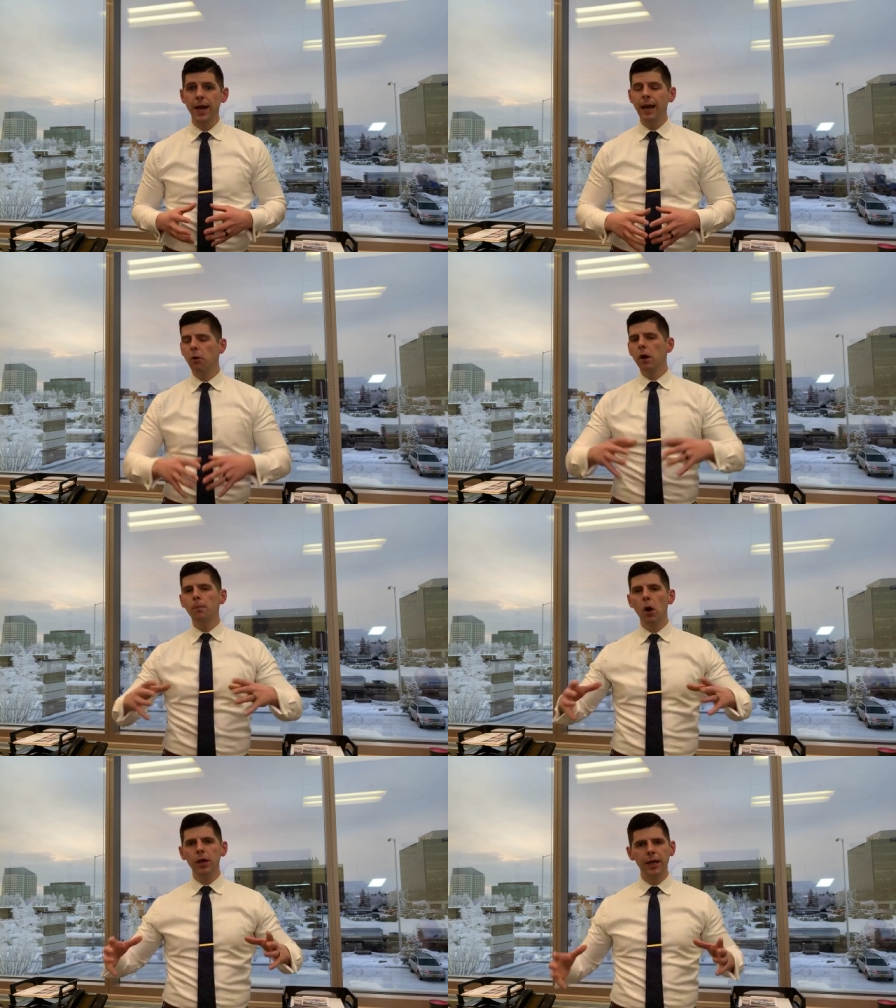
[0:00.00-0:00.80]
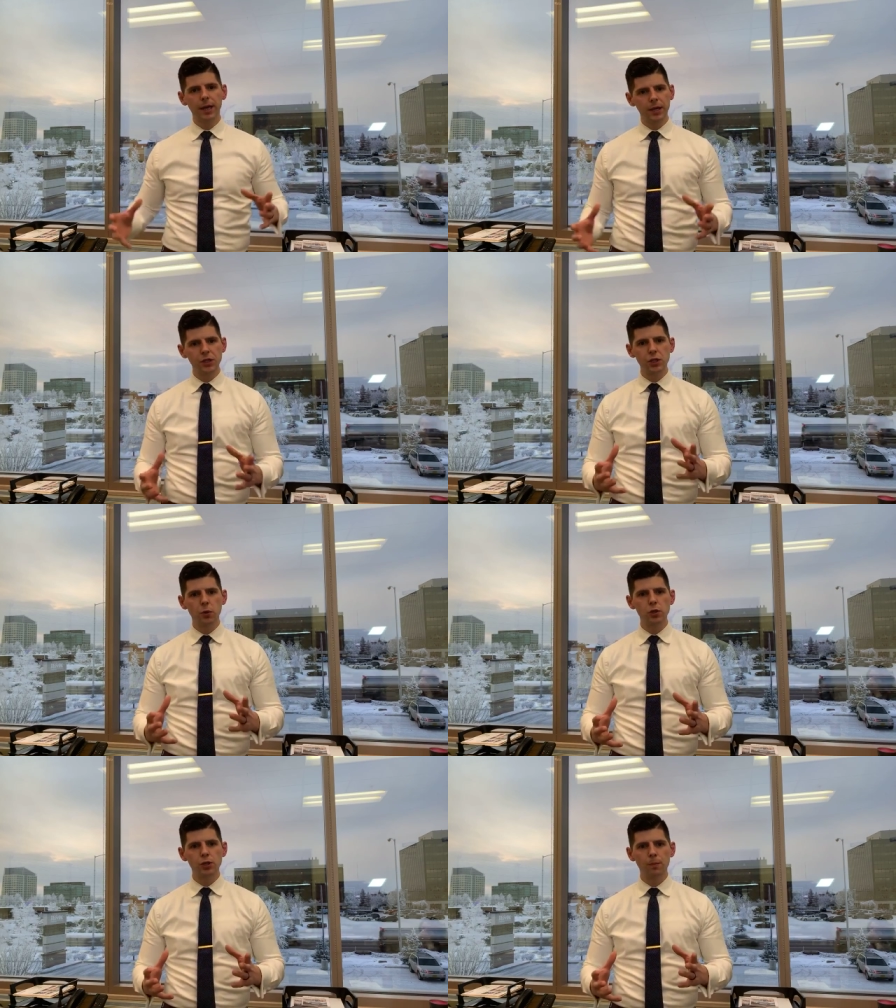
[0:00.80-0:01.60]
Now, our market is
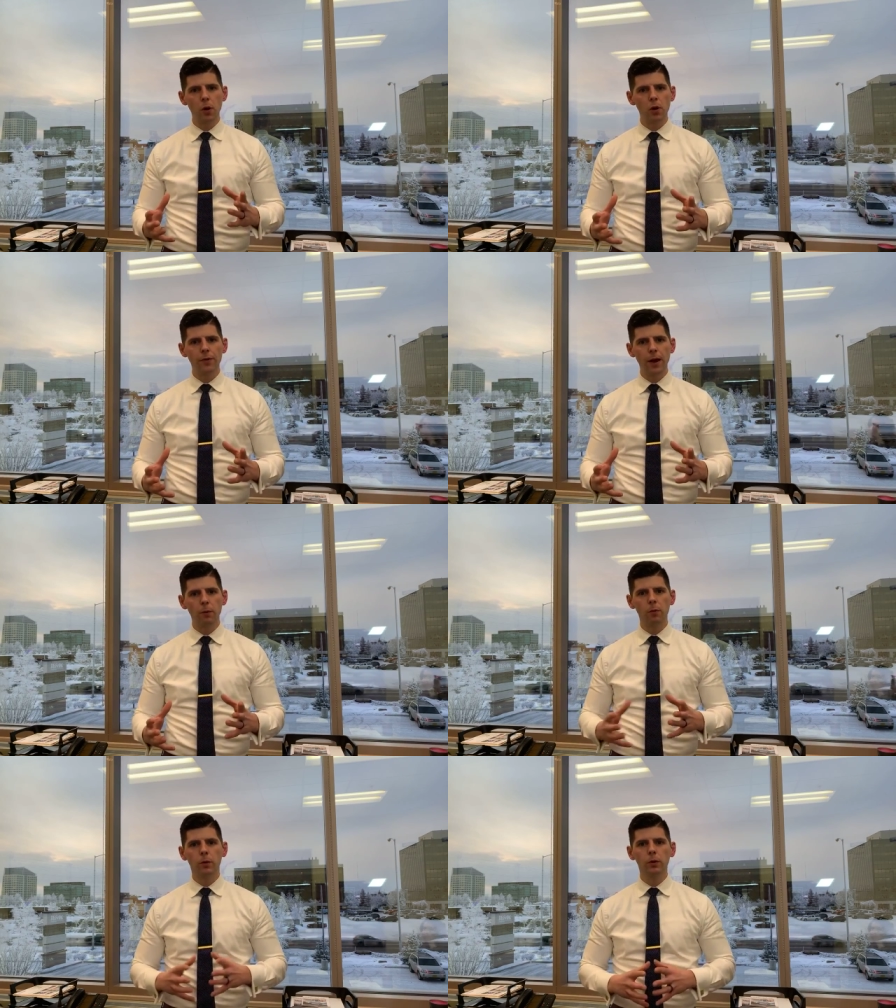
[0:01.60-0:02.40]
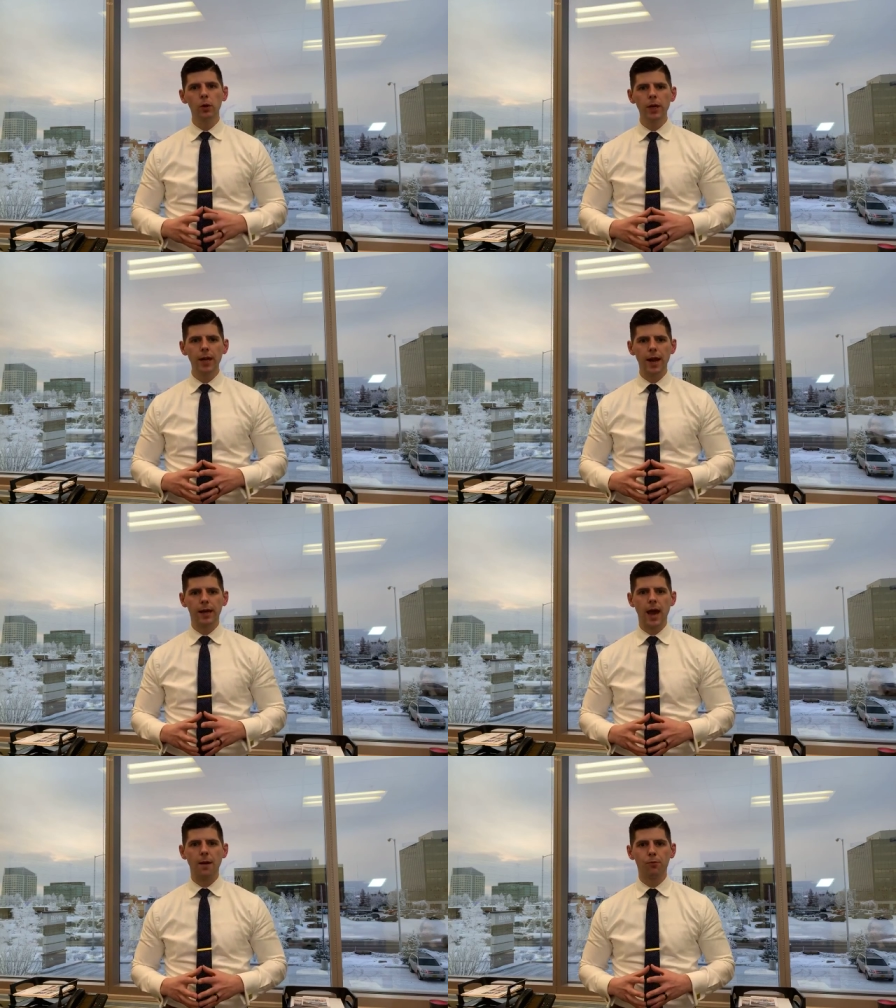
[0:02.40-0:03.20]
so small that when we're looking
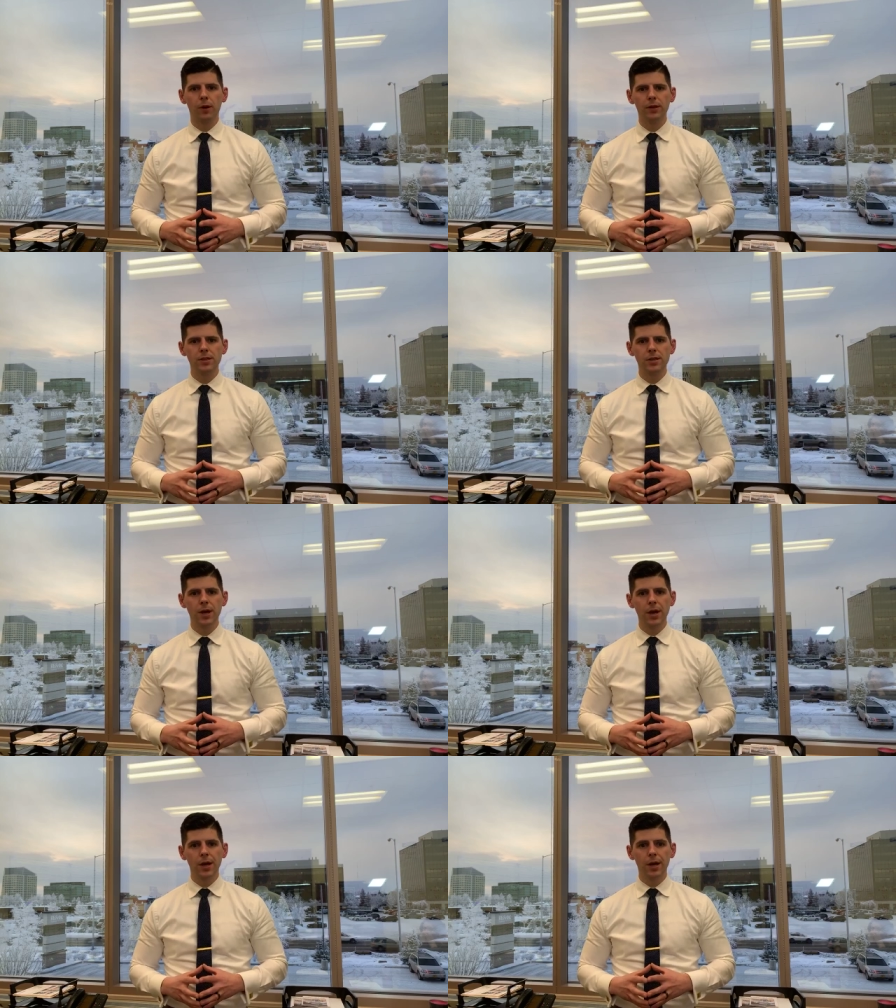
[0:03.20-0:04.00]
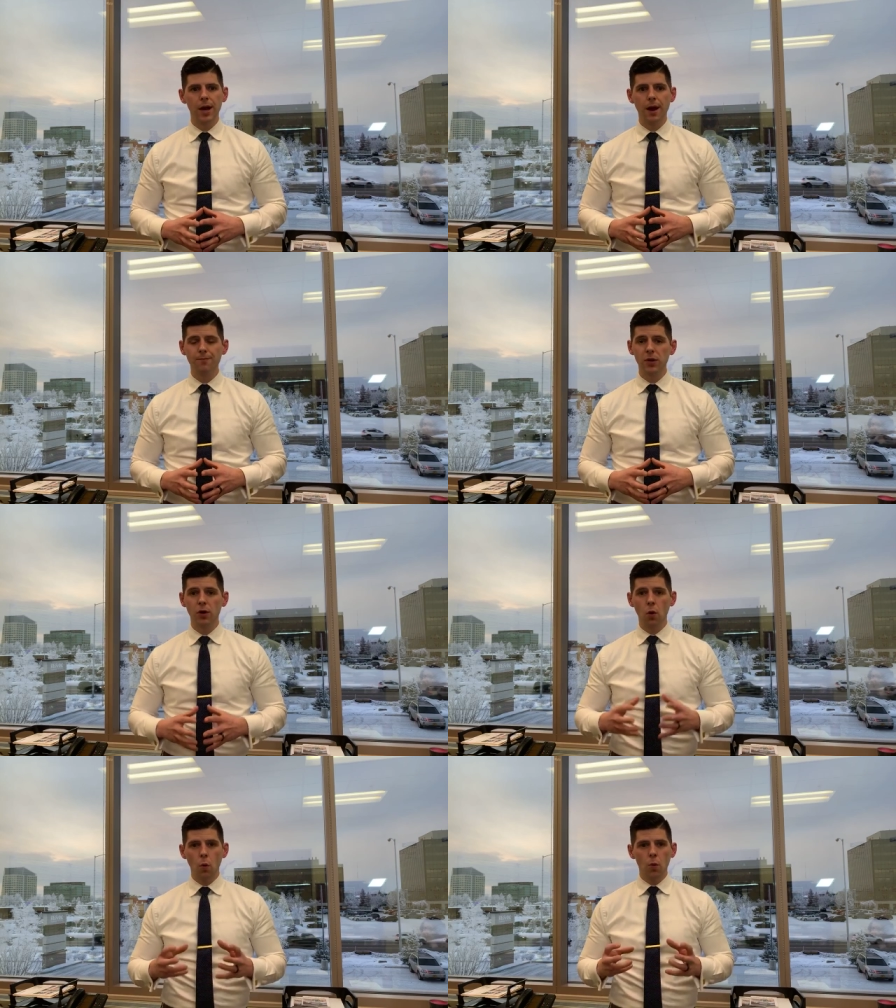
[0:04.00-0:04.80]
at cap rates, Um, you
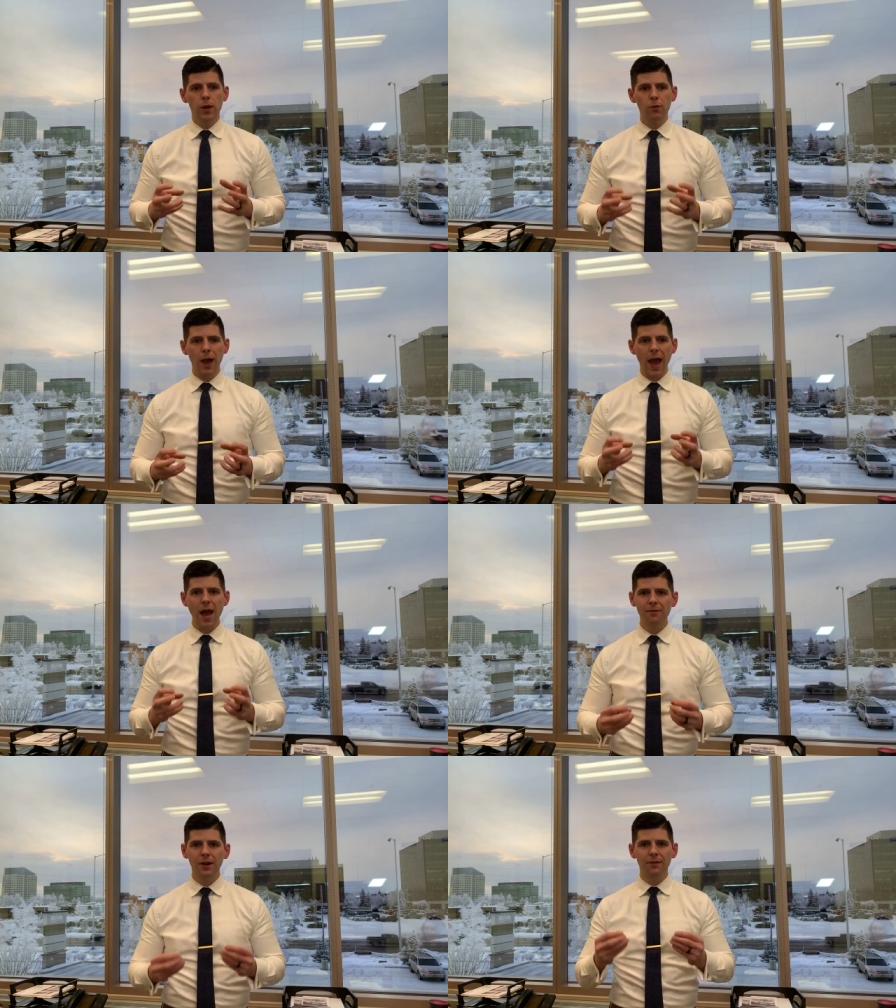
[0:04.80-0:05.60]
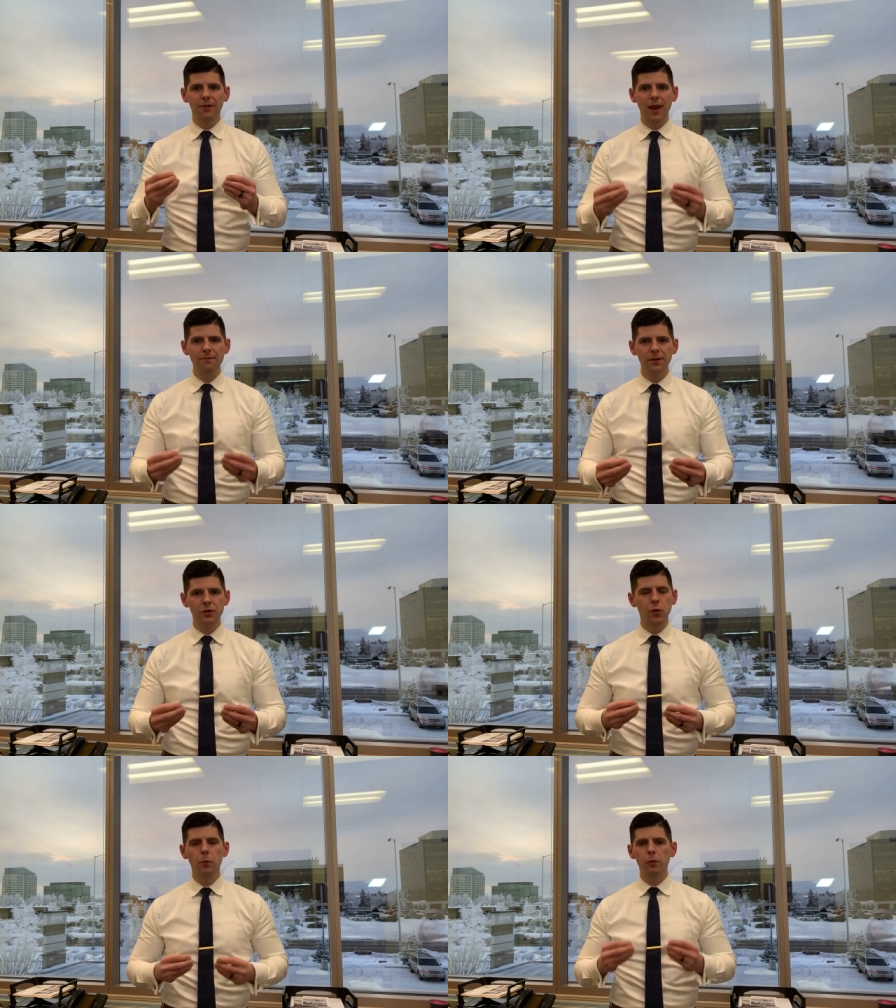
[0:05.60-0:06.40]
know, we don't have enough
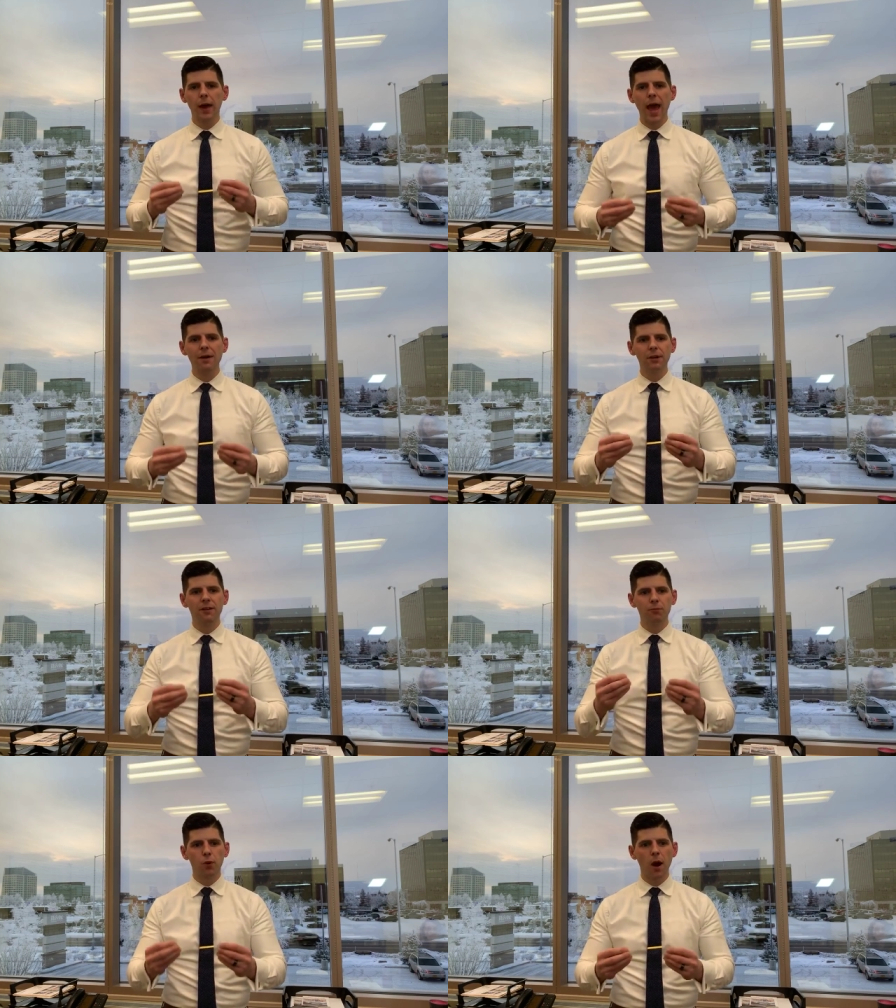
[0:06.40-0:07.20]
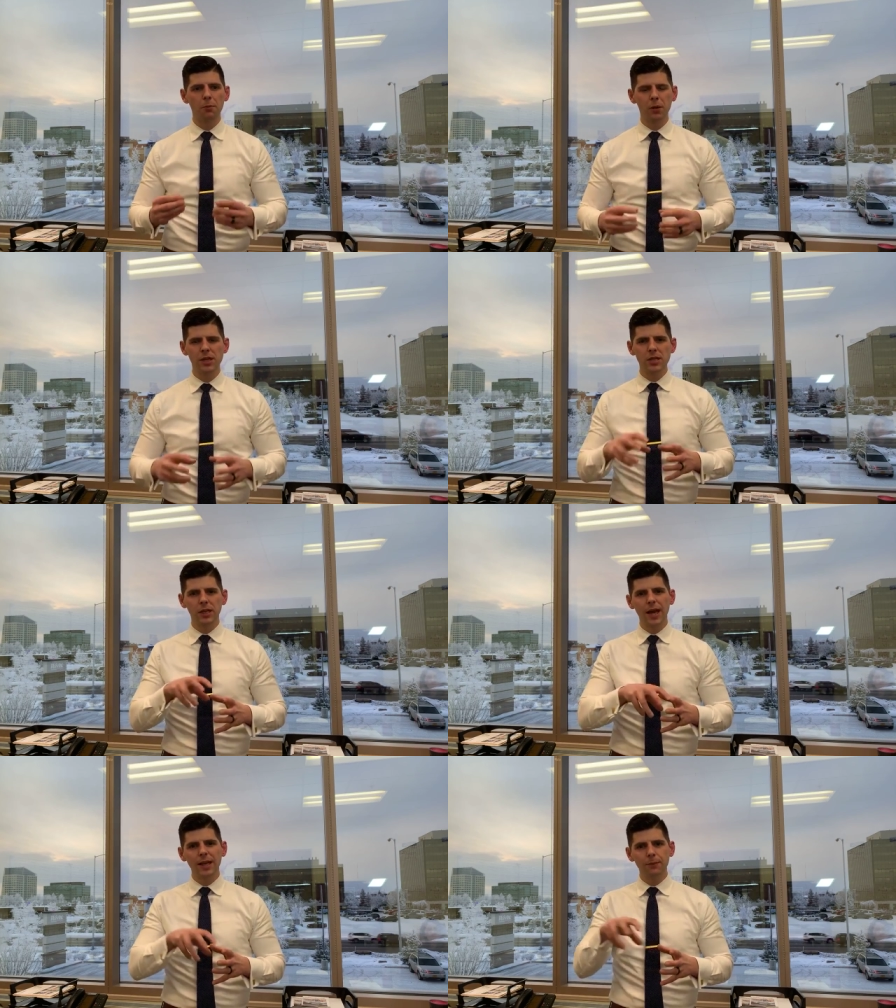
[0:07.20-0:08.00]
inventory, we don't have enough properties
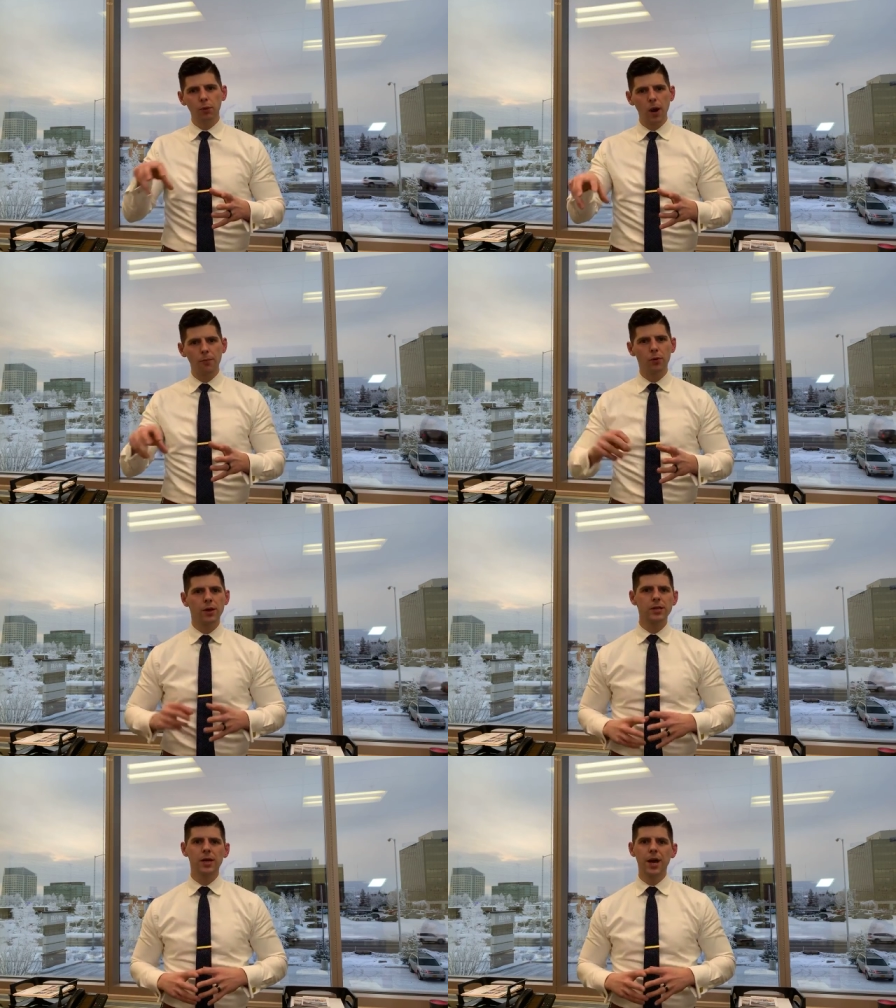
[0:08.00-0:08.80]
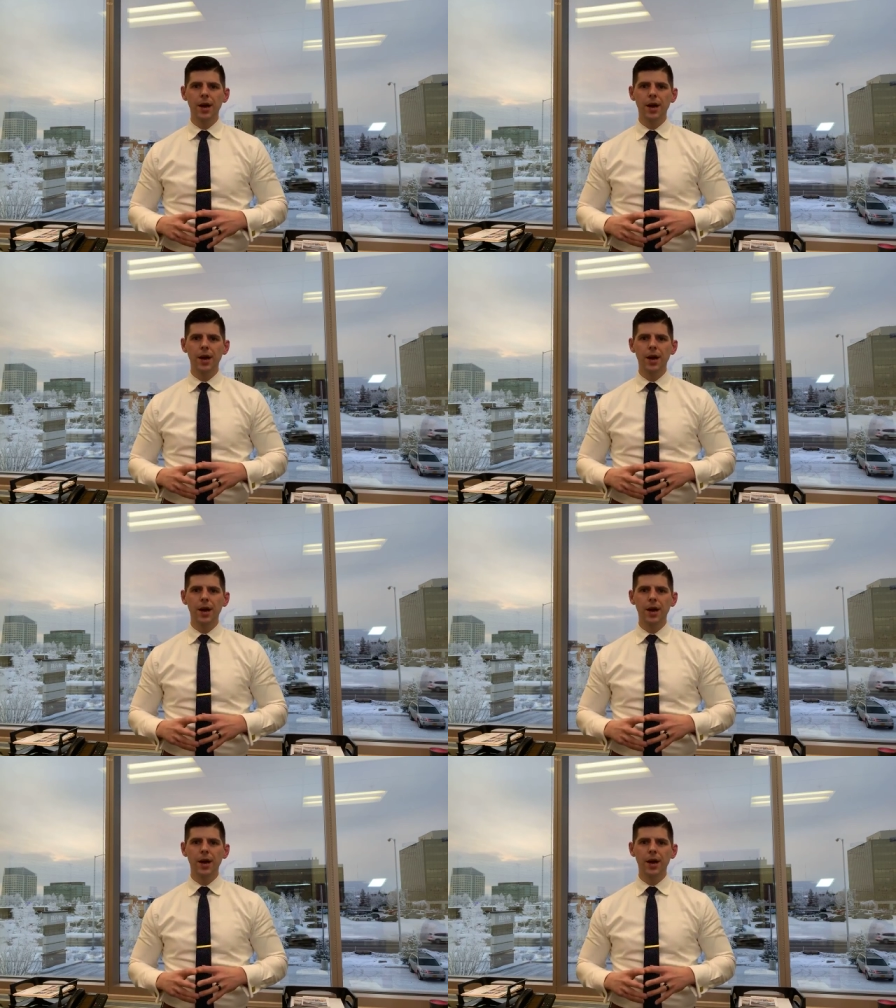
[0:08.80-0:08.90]
like properties